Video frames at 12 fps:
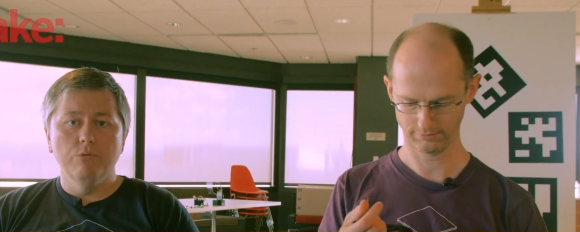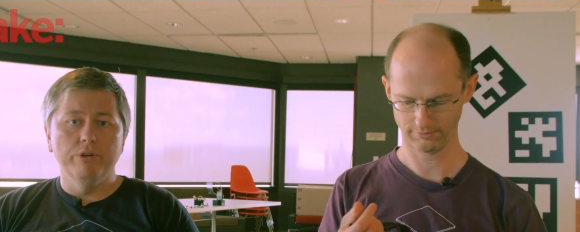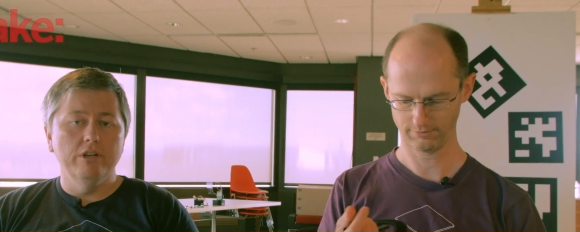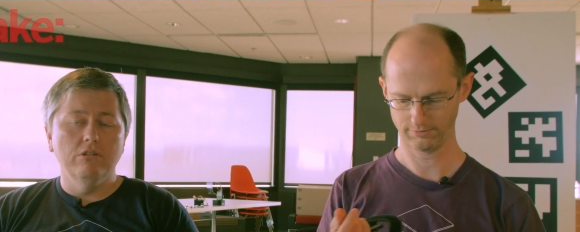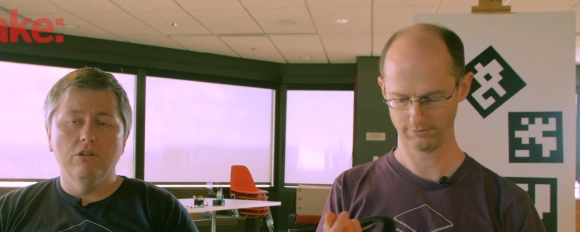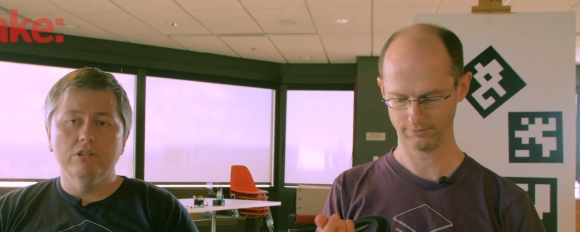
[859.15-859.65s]

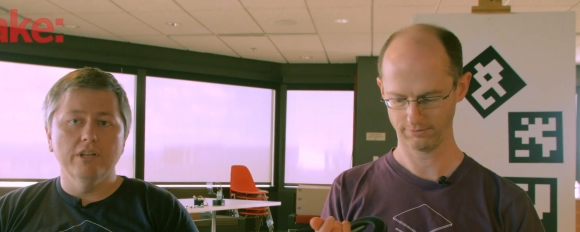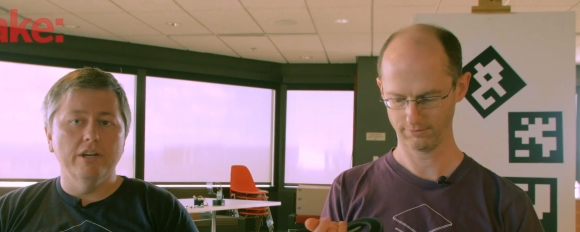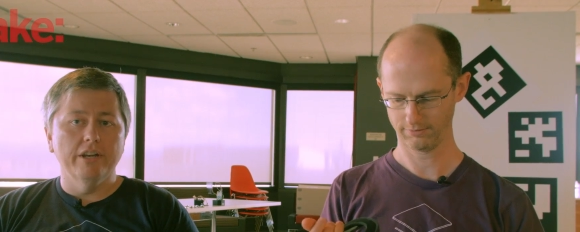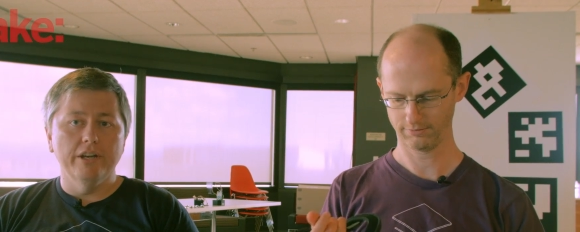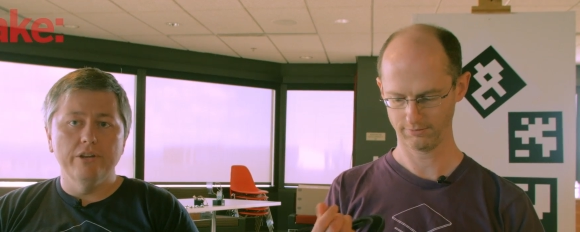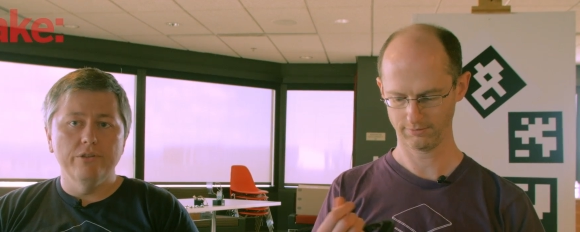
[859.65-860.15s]
Speaker 1: We didn't lock
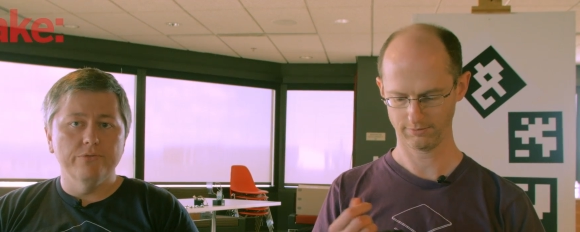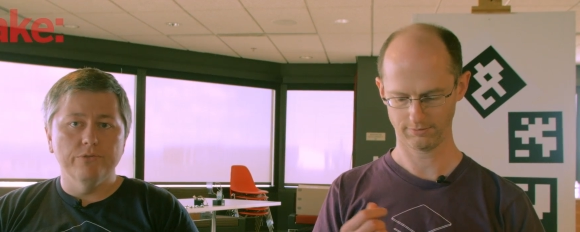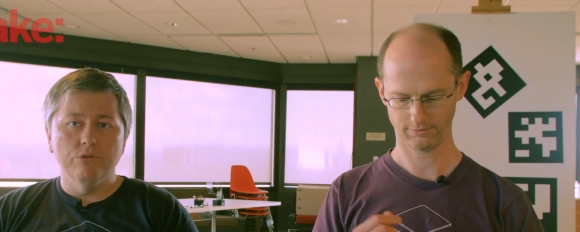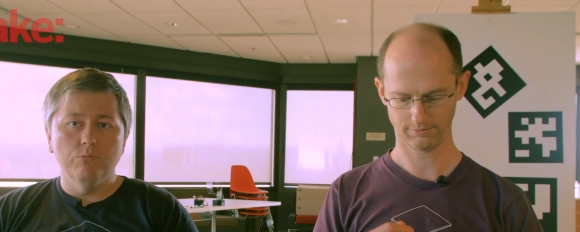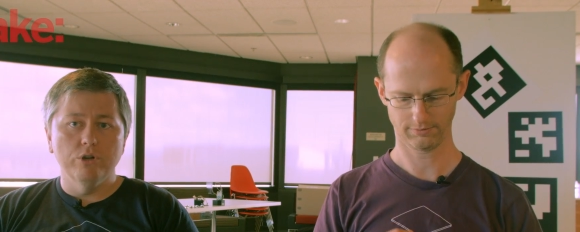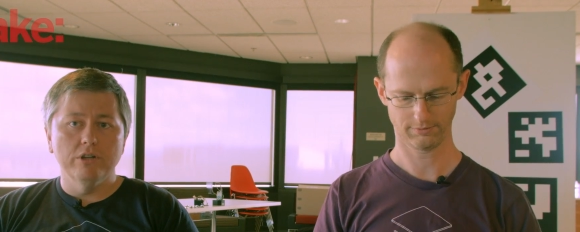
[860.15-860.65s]
down any of
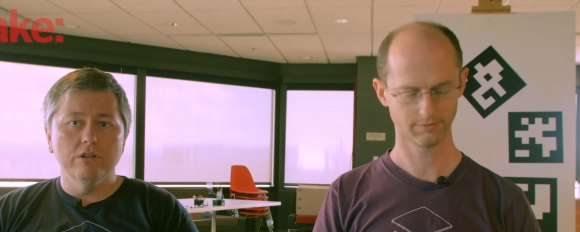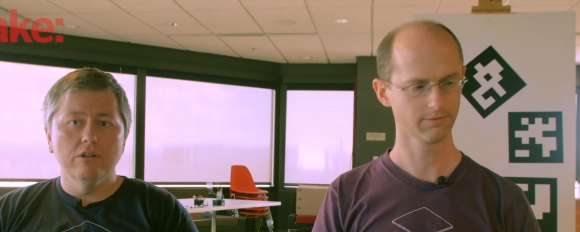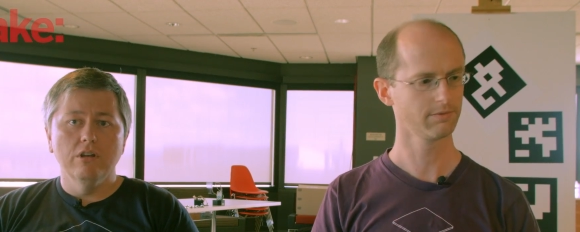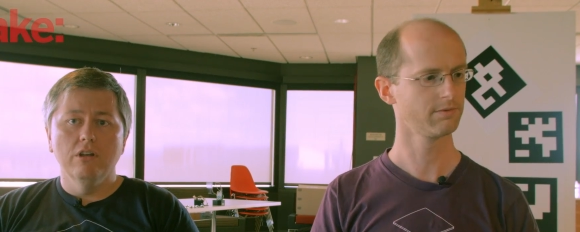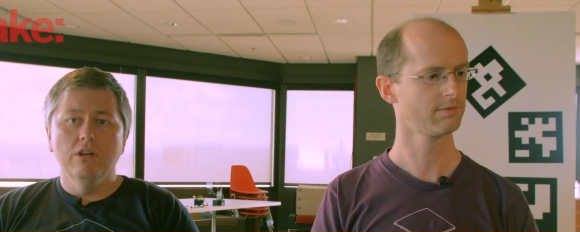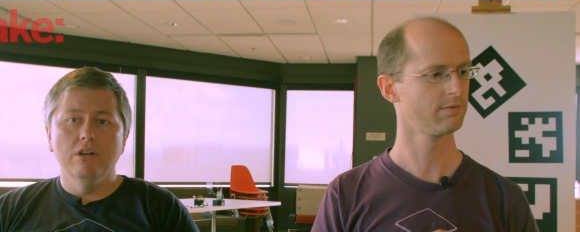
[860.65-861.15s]
the firmware.
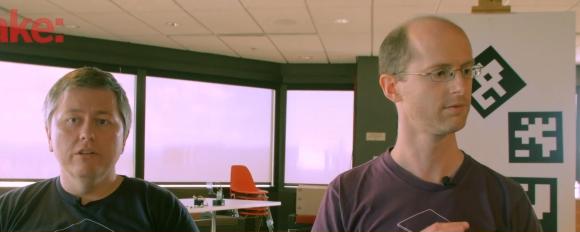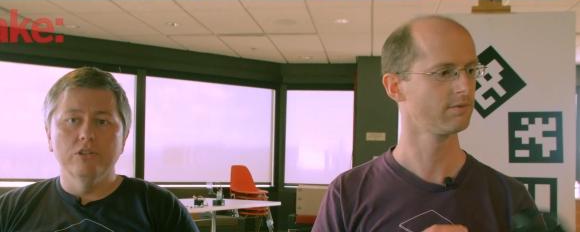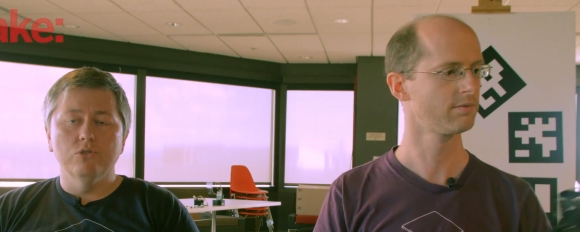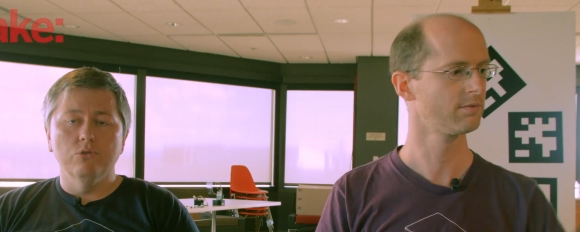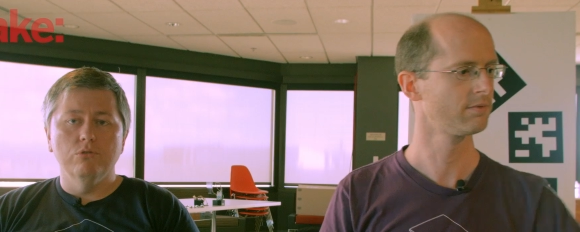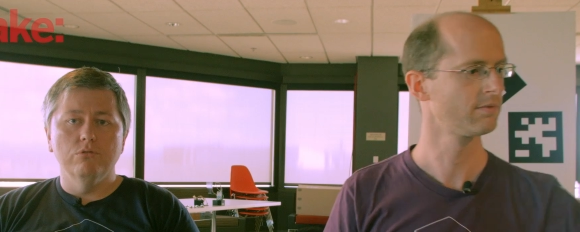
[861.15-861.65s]

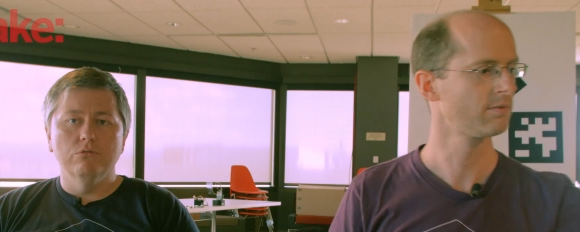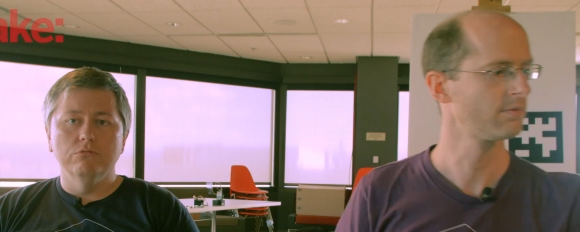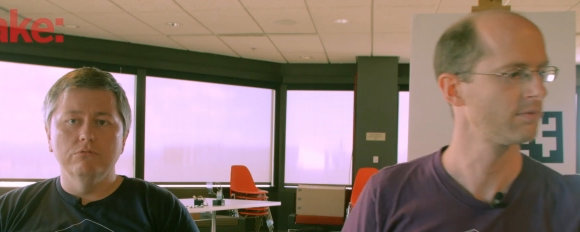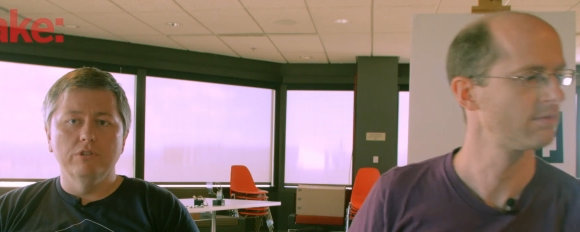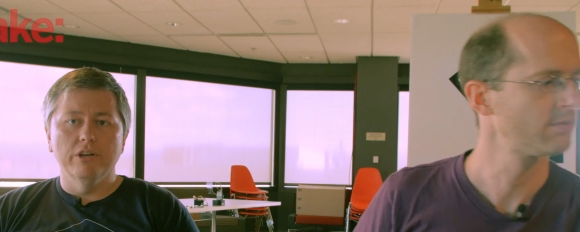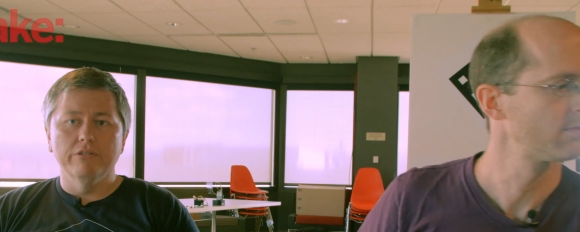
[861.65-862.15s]
It's
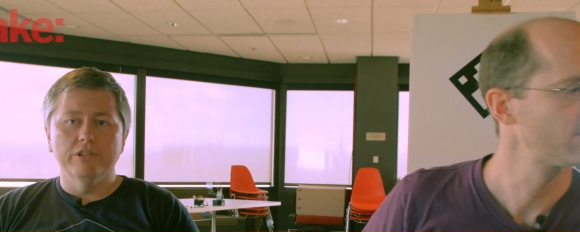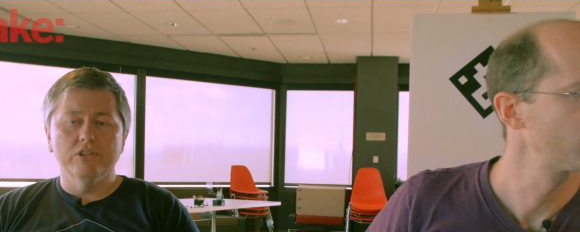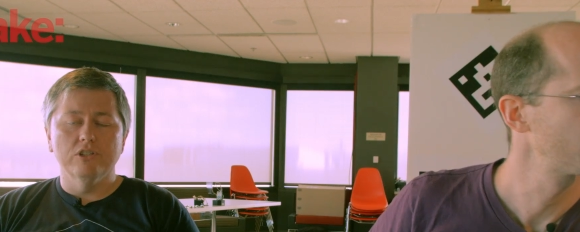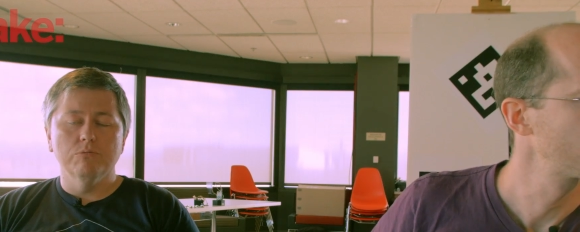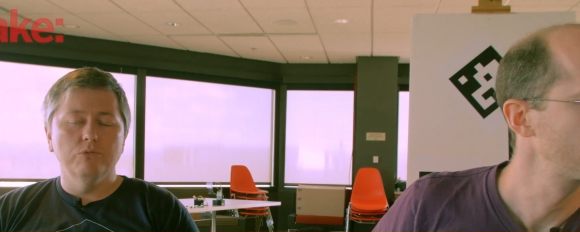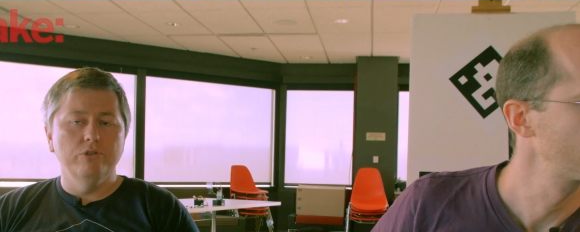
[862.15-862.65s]
all you know
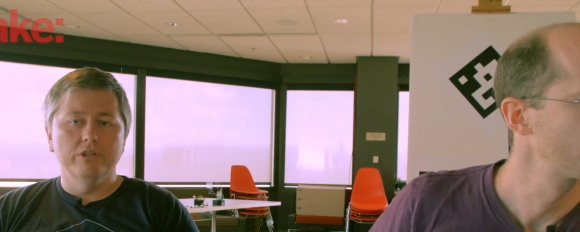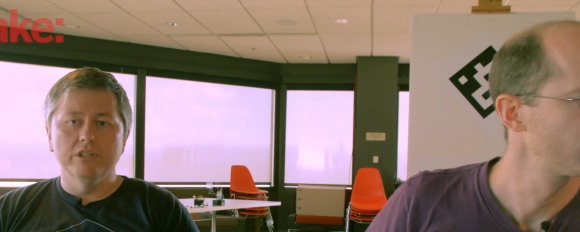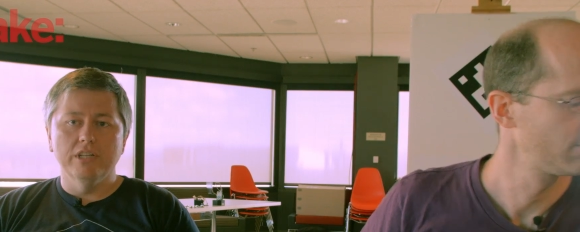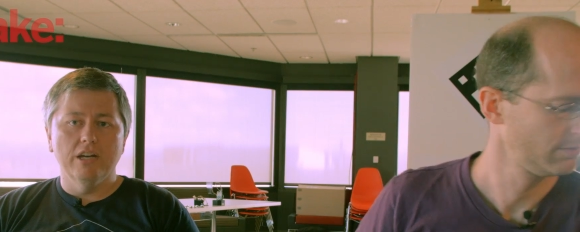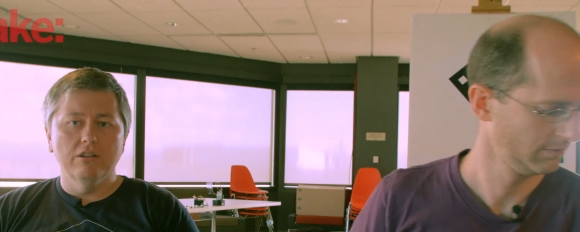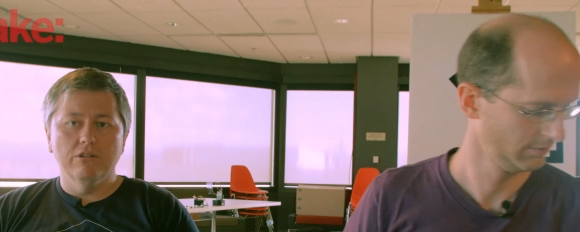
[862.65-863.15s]
accessible. You
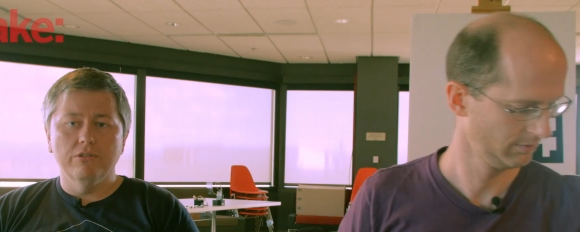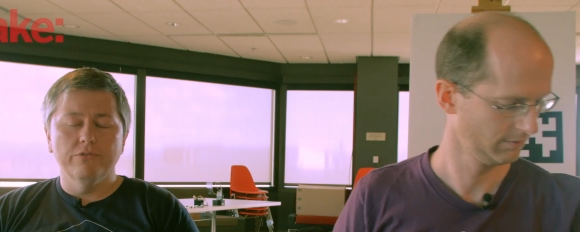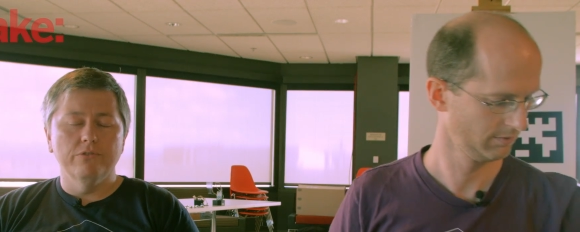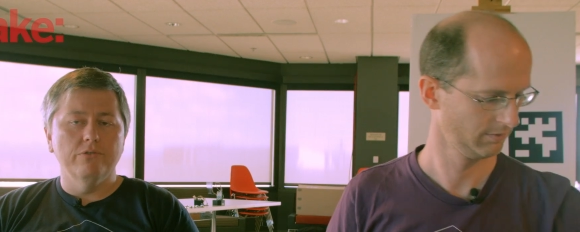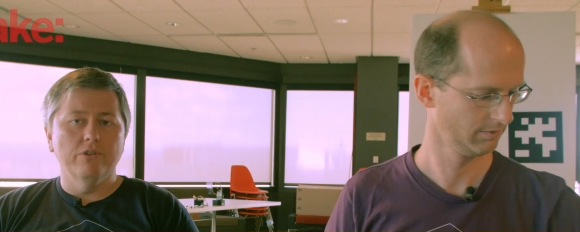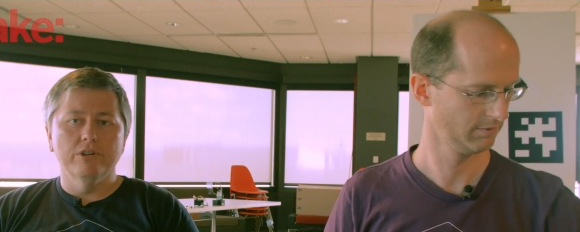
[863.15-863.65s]
can download
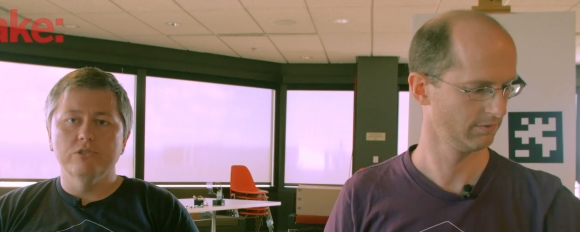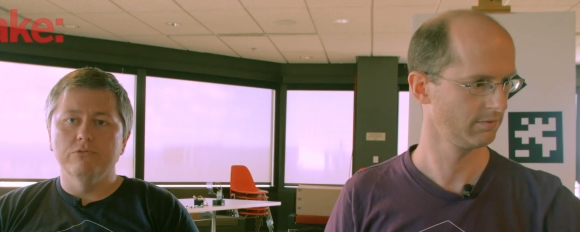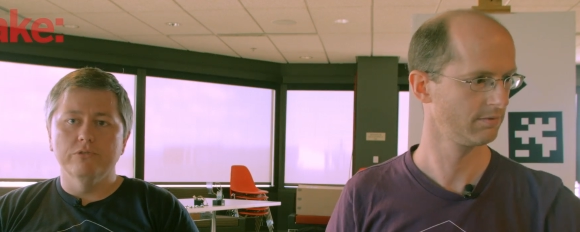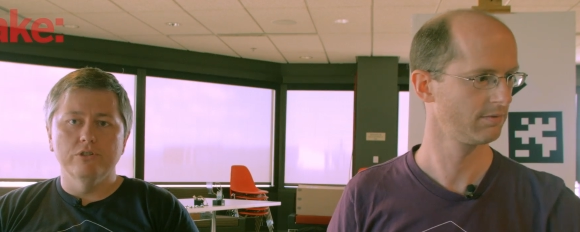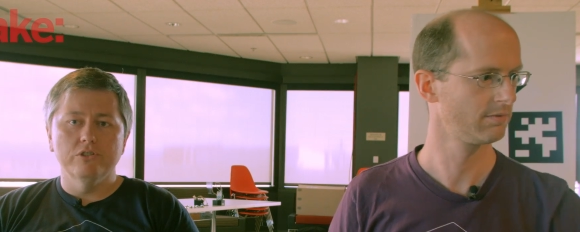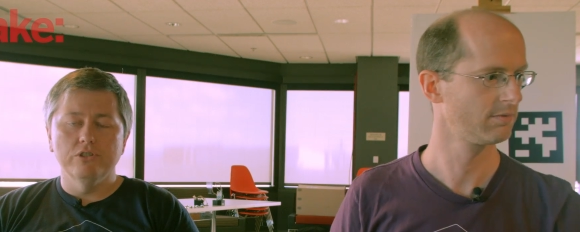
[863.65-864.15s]
off the device,
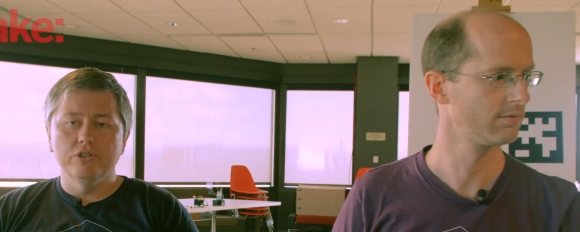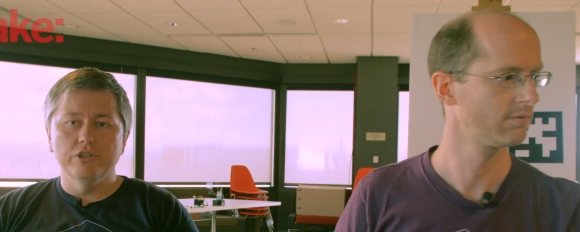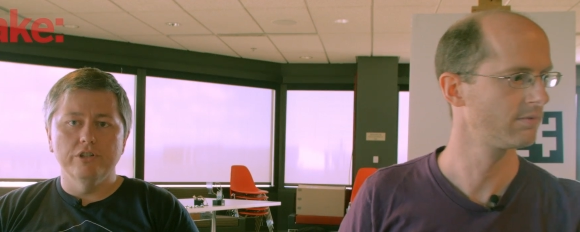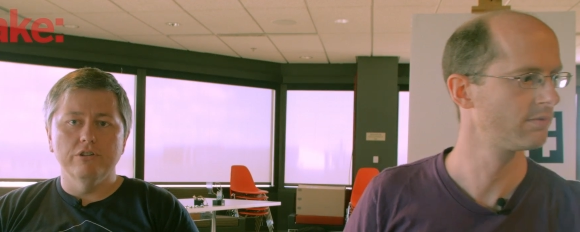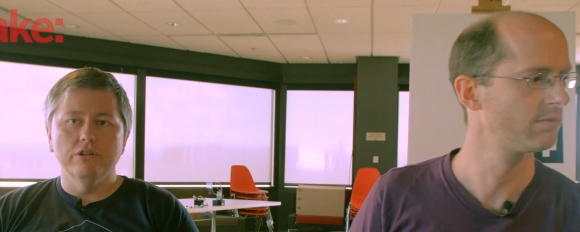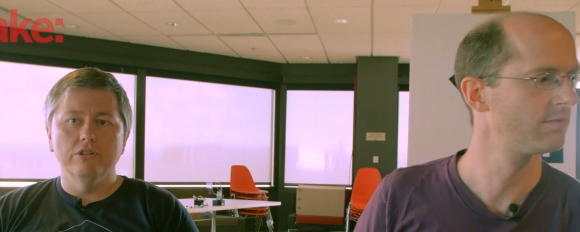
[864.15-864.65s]
reverse
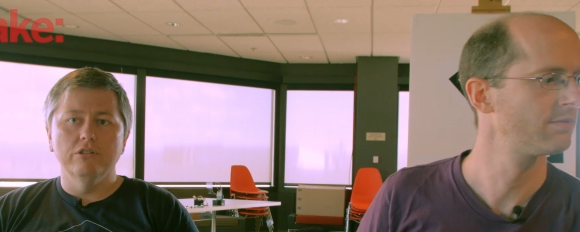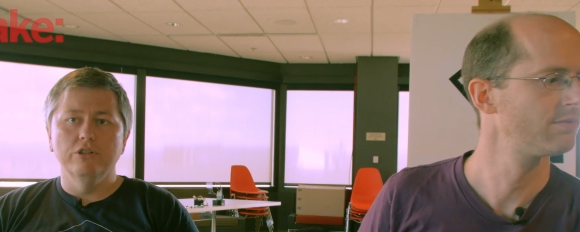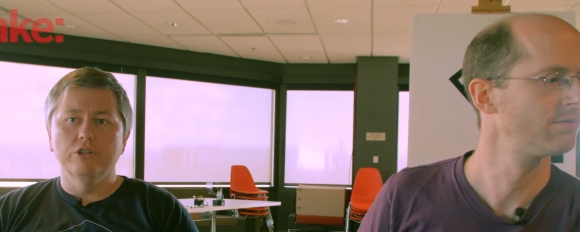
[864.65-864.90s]
engineer it.